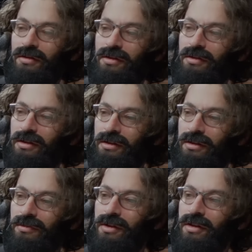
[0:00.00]
all know it.
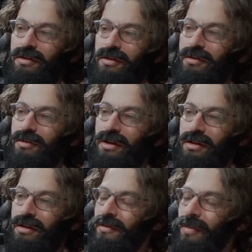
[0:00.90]
We all know it
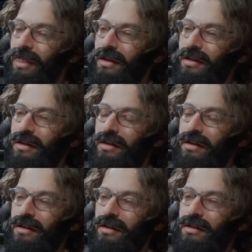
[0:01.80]
well. Yeah.
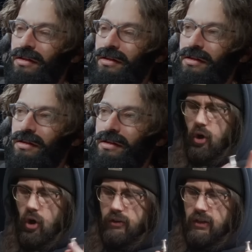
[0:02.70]
Is he really
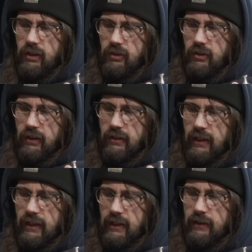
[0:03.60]
autistic
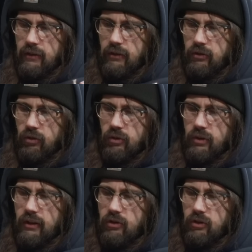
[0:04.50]
teen? Is or is
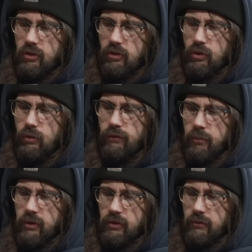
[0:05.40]
that just a
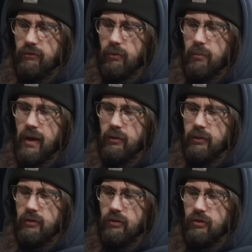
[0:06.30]
euphemism for mentally
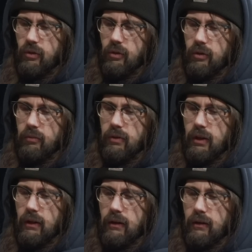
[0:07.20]
disturbed?
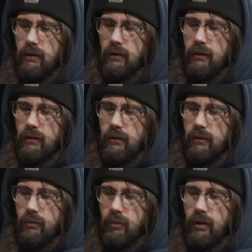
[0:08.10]

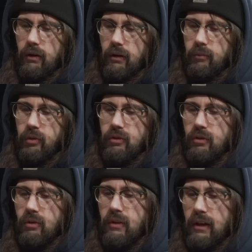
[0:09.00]
Well, I'm pretty sure
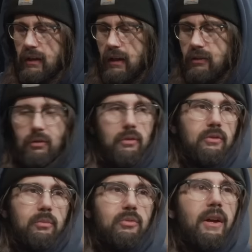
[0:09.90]
a teenager is
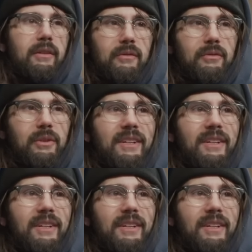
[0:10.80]
objectively